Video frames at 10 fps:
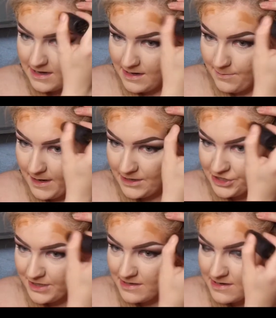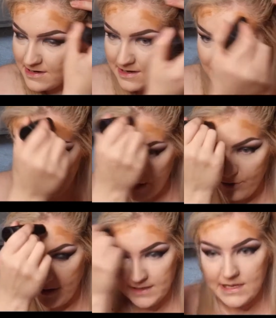imagine
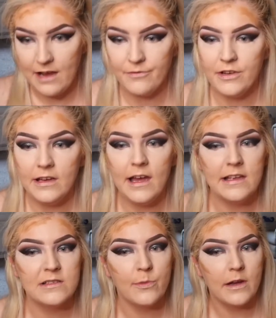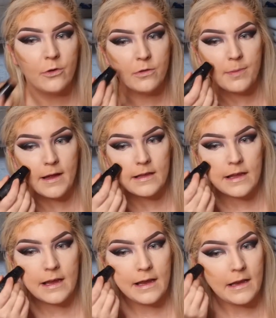because I've realised when I look back
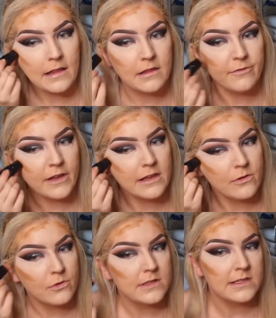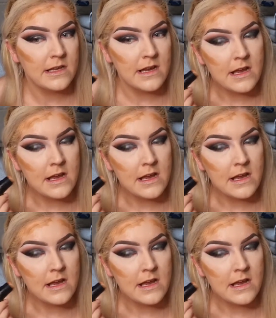in the videos